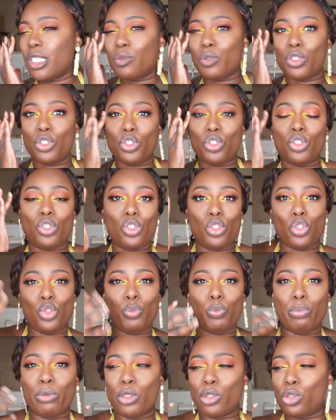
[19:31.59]
It was
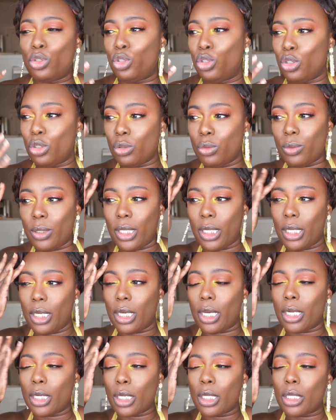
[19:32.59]
super
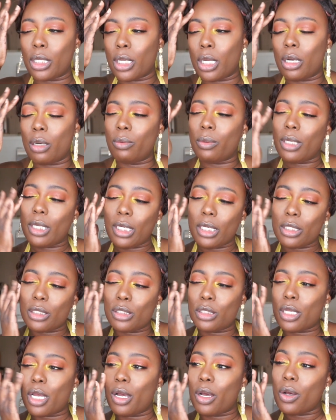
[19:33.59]
dewy and glowy,
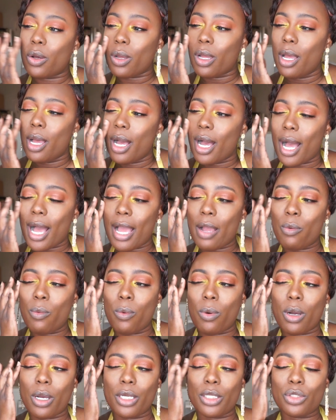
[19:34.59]
so I
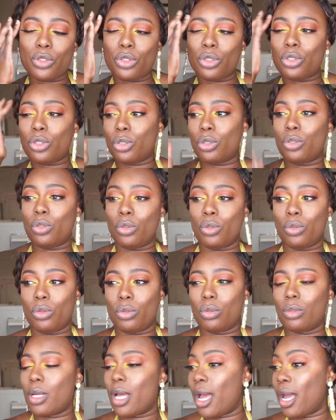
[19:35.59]
want
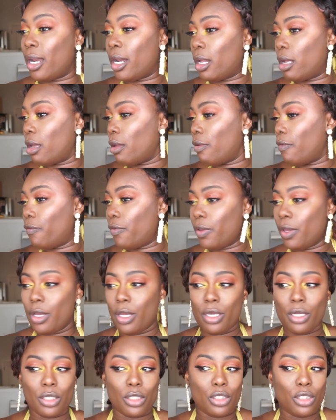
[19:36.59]
to kind of
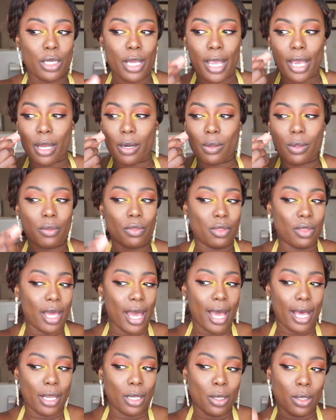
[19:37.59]
channel
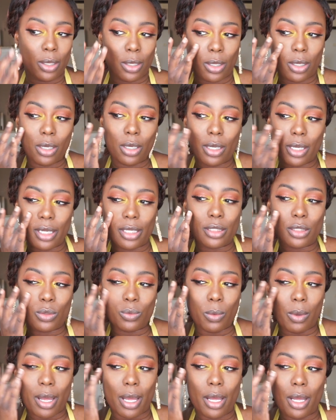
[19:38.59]
that look as
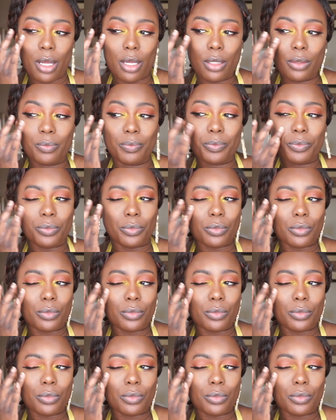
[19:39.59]
well